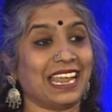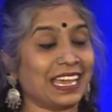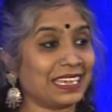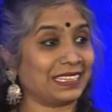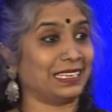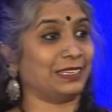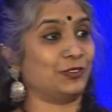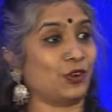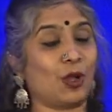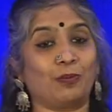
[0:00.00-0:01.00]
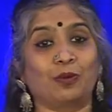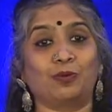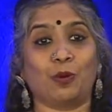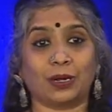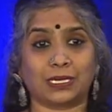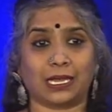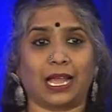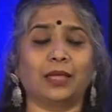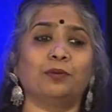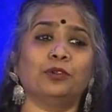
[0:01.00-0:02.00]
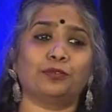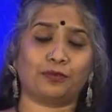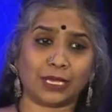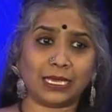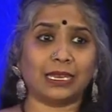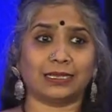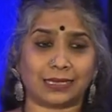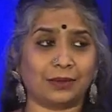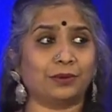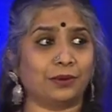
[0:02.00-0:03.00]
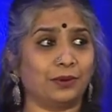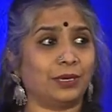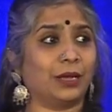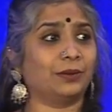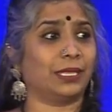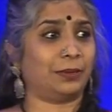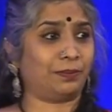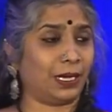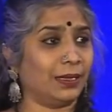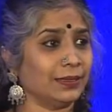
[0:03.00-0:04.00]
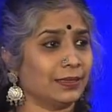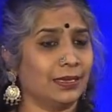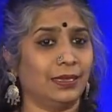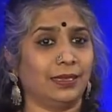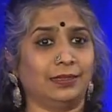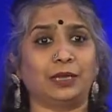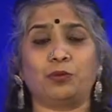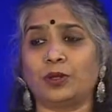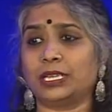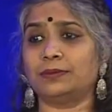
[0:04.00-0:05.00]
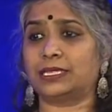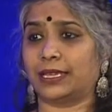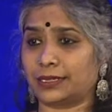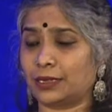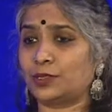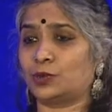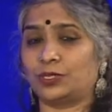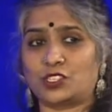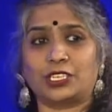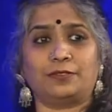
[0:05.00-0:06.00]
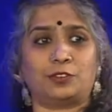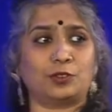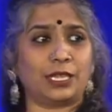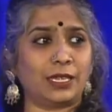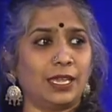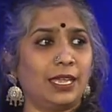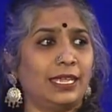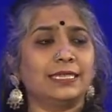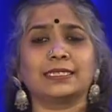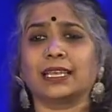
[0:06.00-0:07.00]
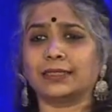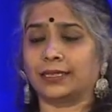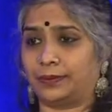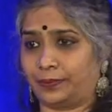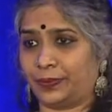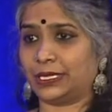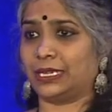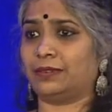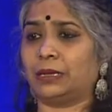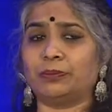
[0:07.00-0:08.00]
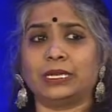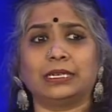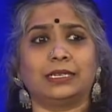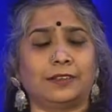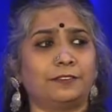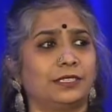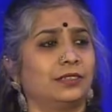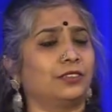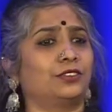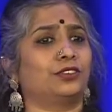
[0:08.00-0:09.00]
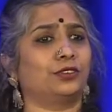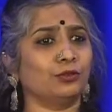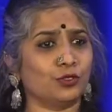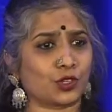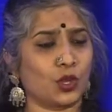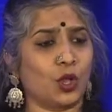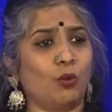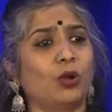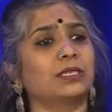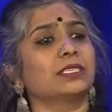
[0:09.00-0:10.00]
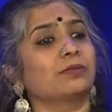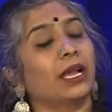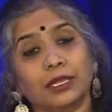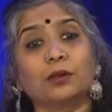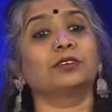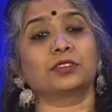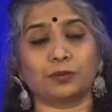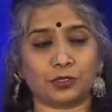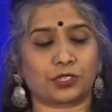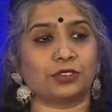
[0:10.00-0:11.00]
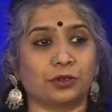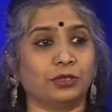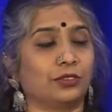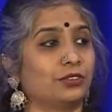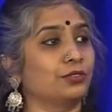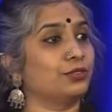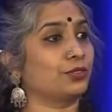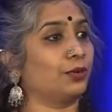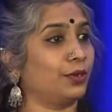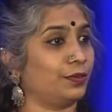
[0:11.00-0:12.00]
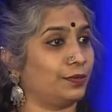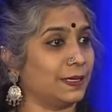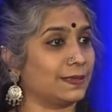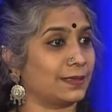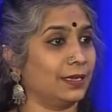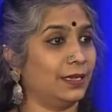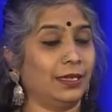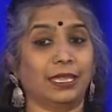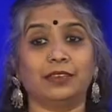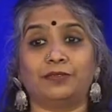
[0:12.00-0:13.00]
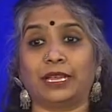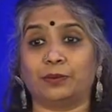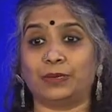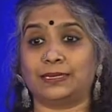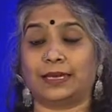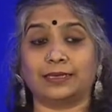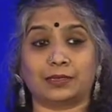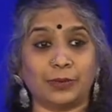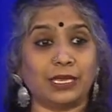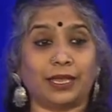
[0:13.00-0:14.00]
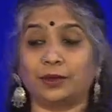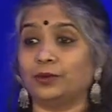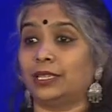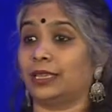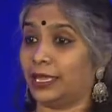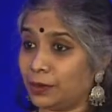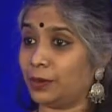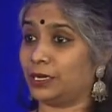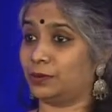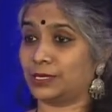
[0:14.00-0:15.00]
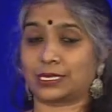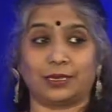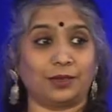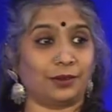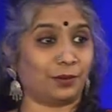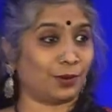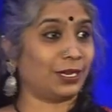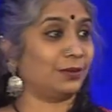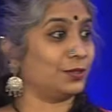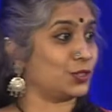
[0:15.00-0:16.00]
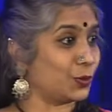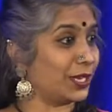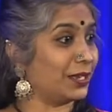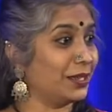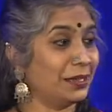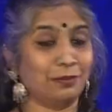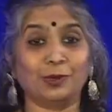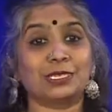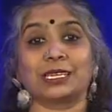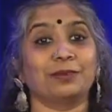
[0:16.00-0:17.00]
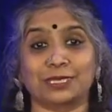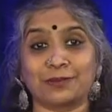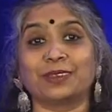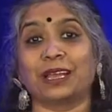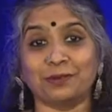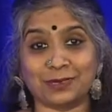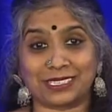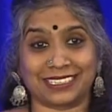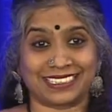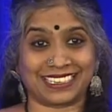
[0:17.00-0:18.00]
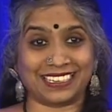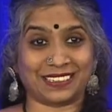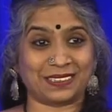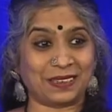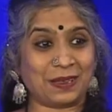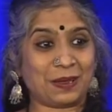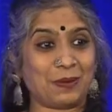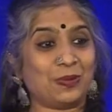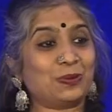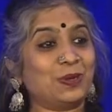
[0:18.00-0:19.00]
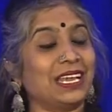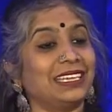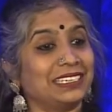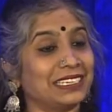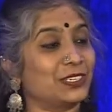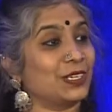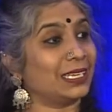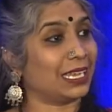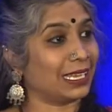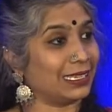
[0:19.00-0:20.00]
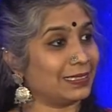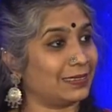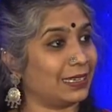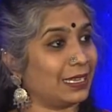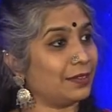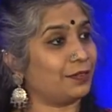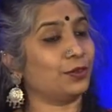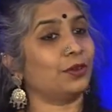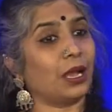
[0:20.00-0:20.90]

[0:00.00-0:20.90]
like that drop of water, I would feel as I would go down that path that what I'm set out to achieve today is nothing. The developmental deficit is huge. What is my contribution going to do to all of this? In fact, besides me, I don't think anybody was clear on what I was doing. Most times, even I wasn't clear. But what I did realize that if you're